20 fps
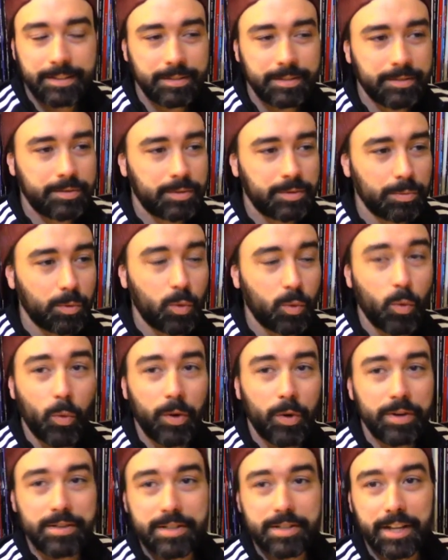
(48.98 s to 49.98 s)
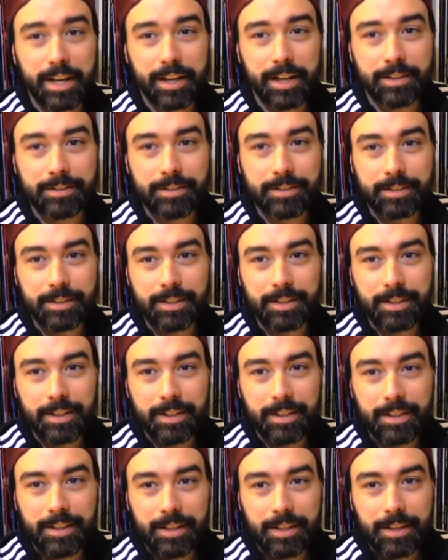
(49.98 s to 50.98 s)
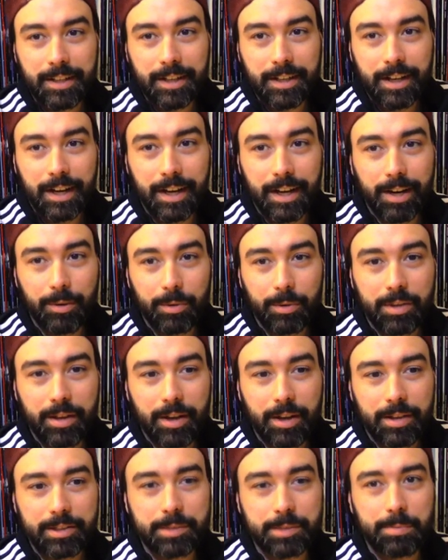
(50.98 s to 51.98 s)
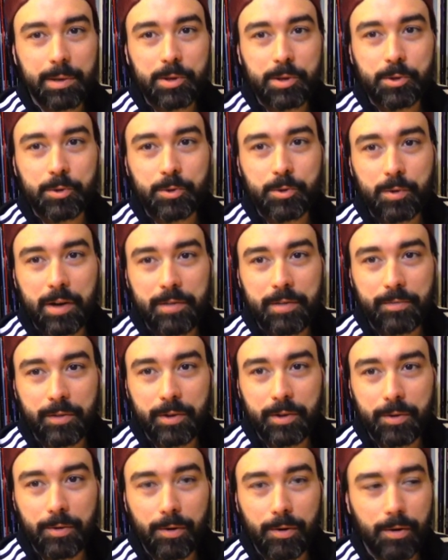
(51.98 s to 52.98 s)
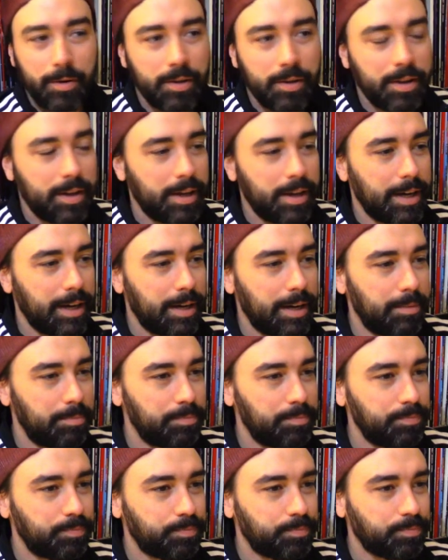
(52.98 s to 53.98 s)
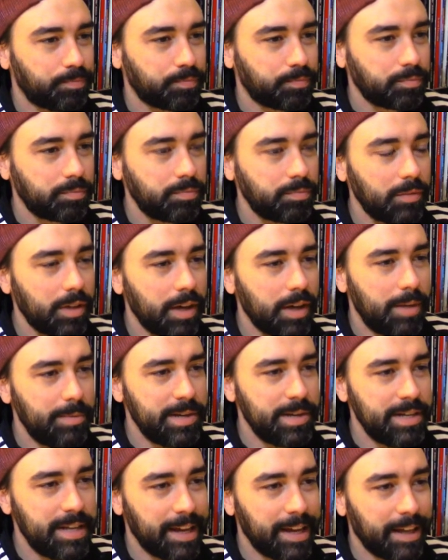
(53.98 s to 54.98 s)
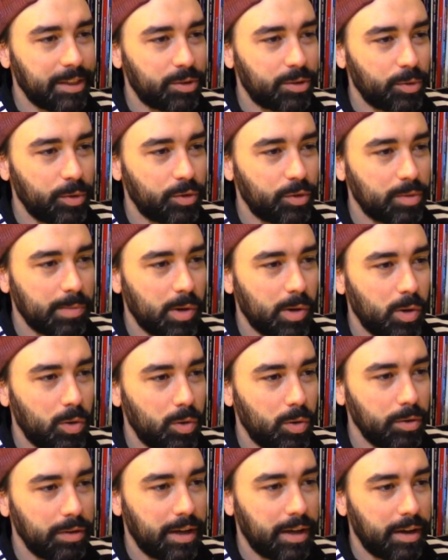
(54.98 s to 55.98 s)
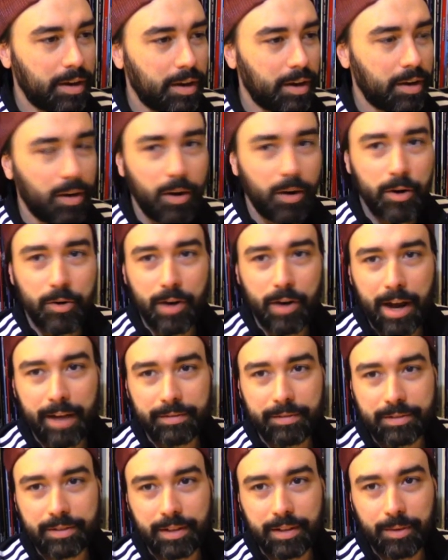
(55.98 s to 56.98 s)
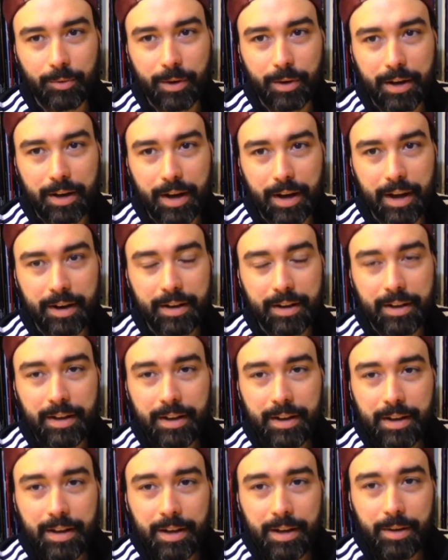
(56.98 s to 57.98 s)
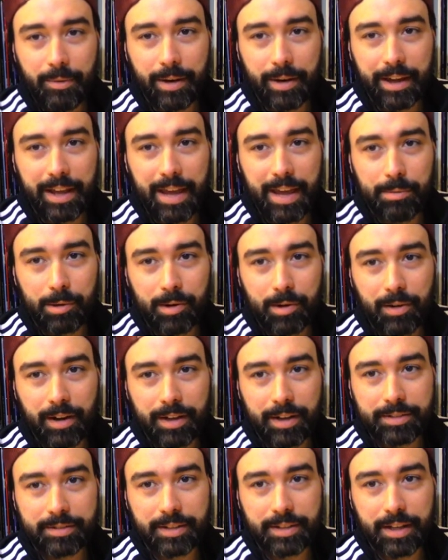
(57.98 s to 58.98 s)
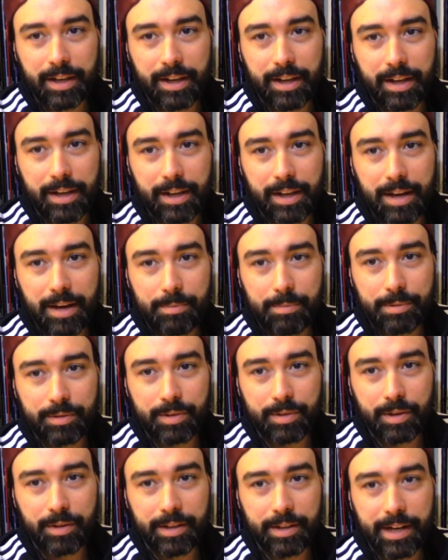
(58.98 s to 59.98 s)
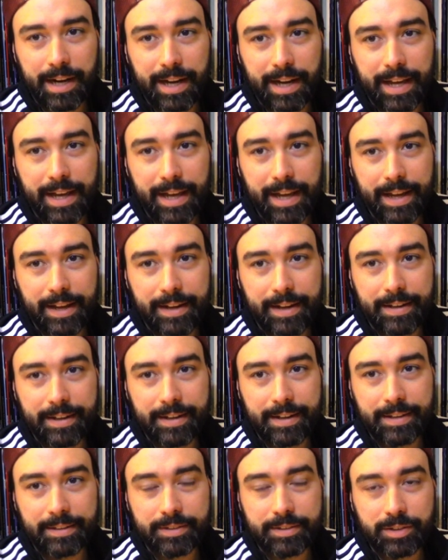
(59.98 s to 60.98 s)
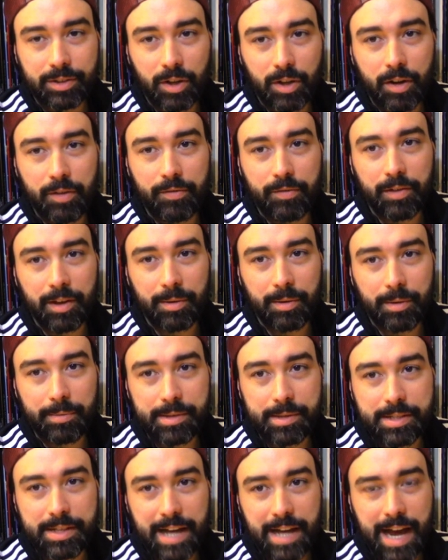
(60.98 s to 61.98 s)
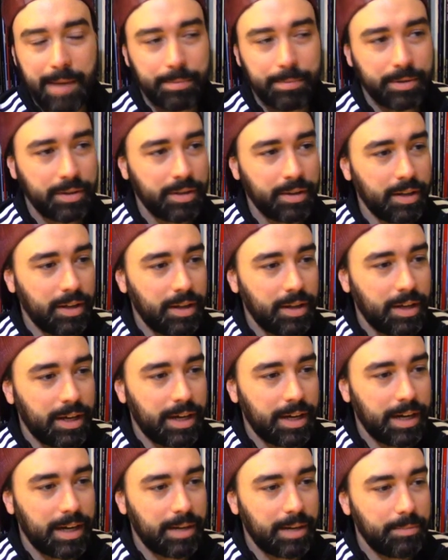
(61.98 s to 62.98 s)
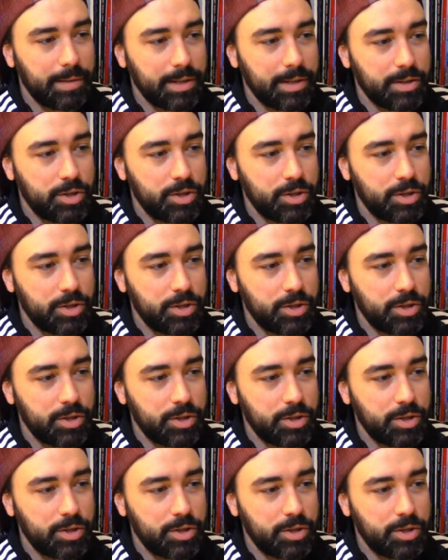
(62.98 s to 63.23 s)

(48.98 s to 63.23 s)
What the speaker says: from quarantine with a special treat for you all. I've been digging through some old hard drives and whatnot when I came across an episode that I had started filming but stopped in